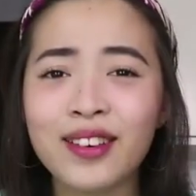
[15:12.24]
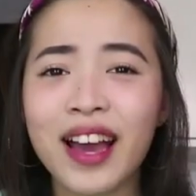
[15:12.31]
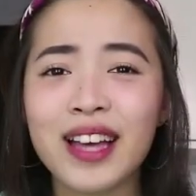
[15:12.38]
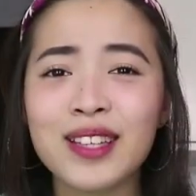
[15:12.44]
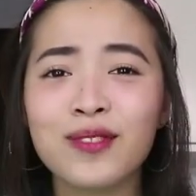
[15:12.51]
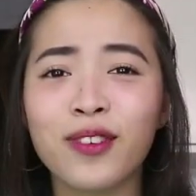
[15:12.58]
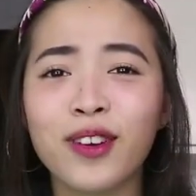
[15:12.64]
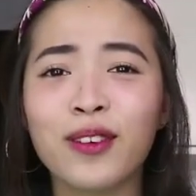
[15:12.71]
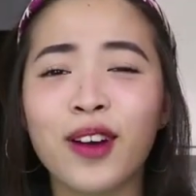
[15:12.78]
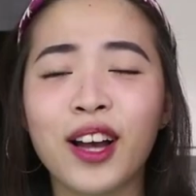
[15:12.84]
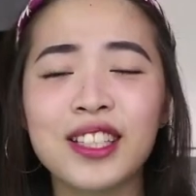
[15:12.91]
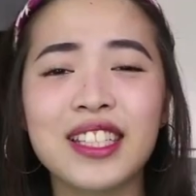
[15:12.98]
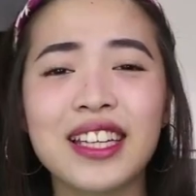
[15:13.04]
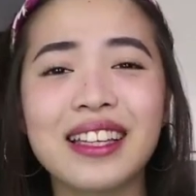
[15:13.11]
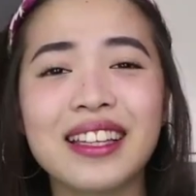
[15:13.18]
you guys for
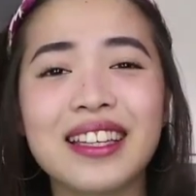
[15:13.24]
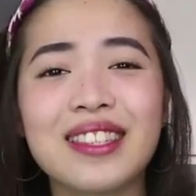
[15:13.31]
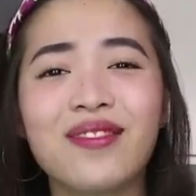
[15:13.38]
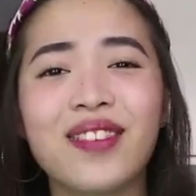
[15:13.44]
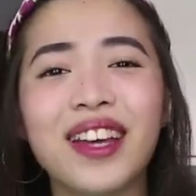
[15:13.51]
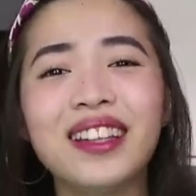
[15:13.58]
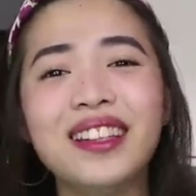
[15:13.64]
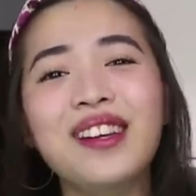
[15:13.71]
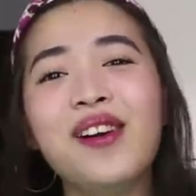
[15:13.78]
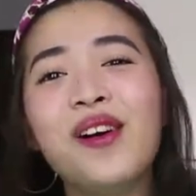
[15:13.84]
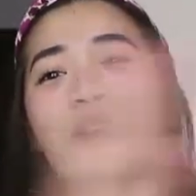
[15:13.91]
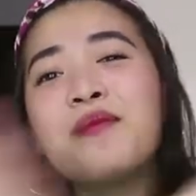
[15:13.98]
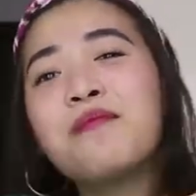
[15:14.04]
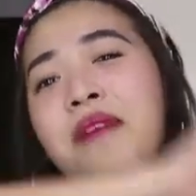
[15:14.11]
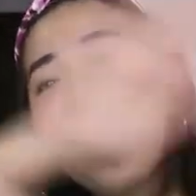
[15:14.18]
watching this
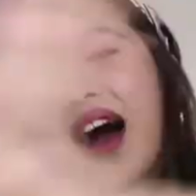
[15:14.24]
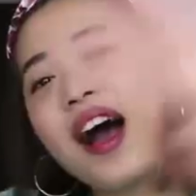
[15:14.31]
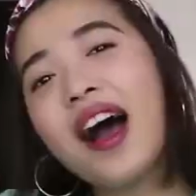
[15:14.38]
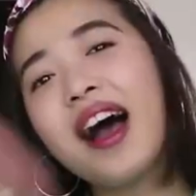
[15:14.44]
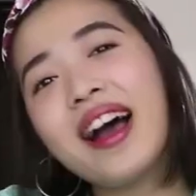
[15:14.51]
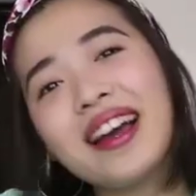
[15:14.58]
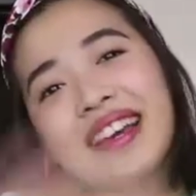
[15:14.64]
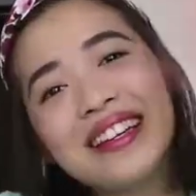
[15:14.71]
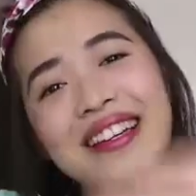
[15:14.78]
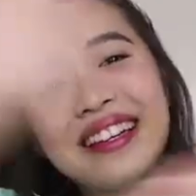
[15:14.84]
video. Bye!